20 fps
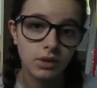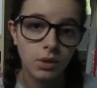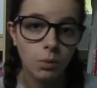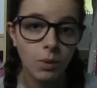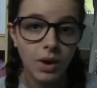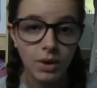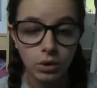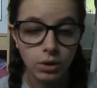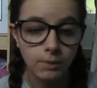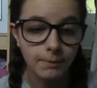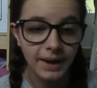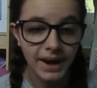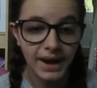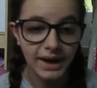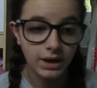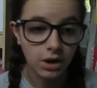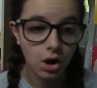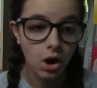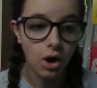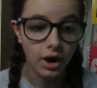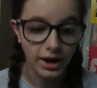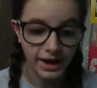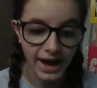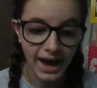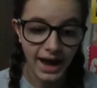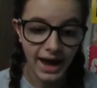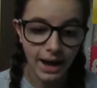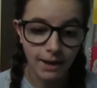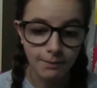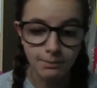welcome back, I
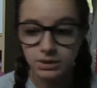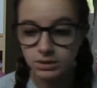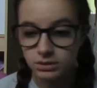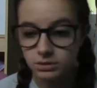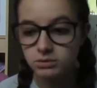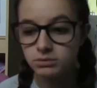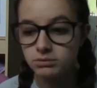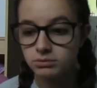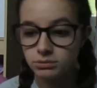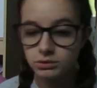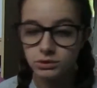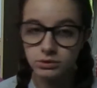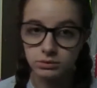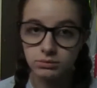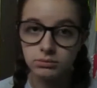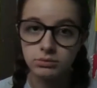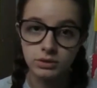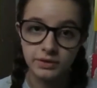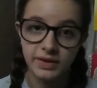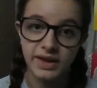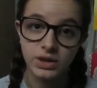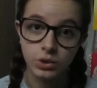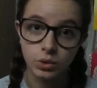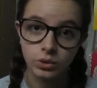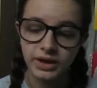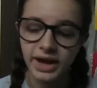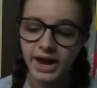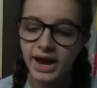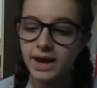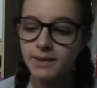am, then your
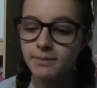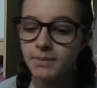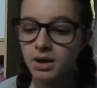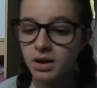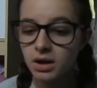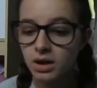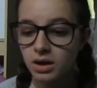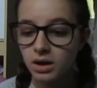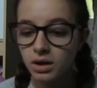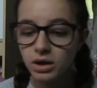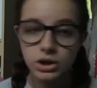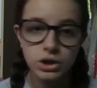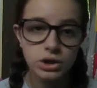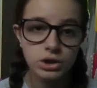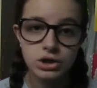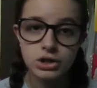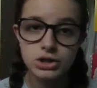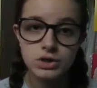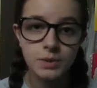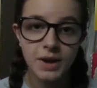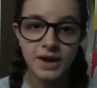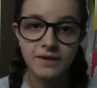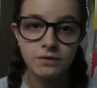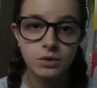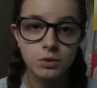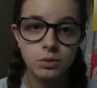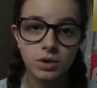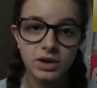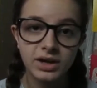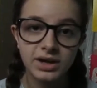name. You can do whatever
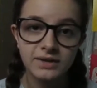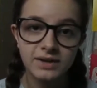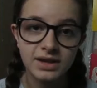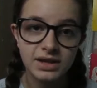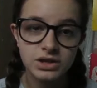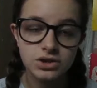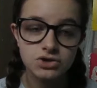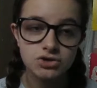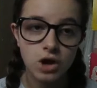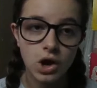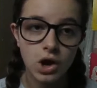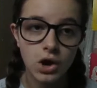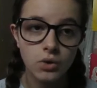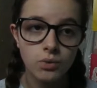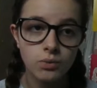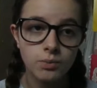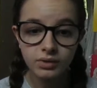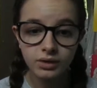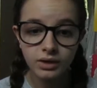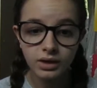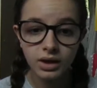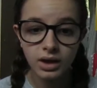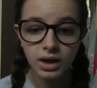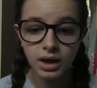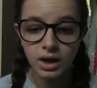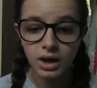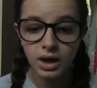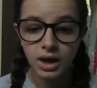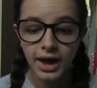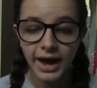you want in the intro.
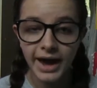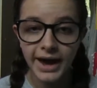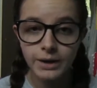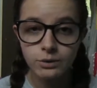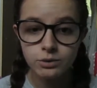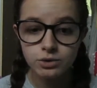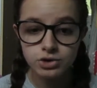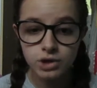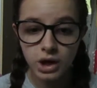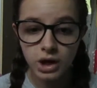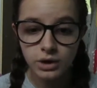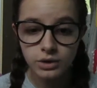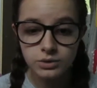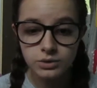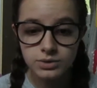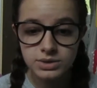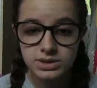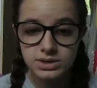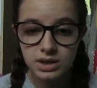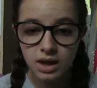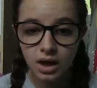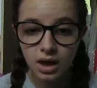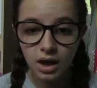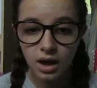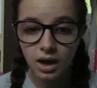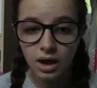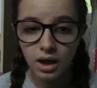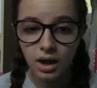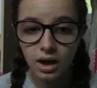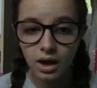Outros,
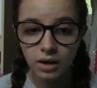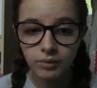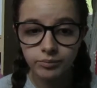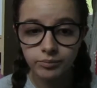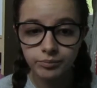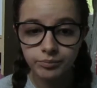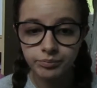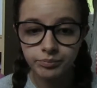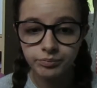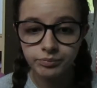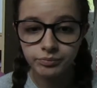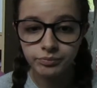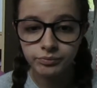outros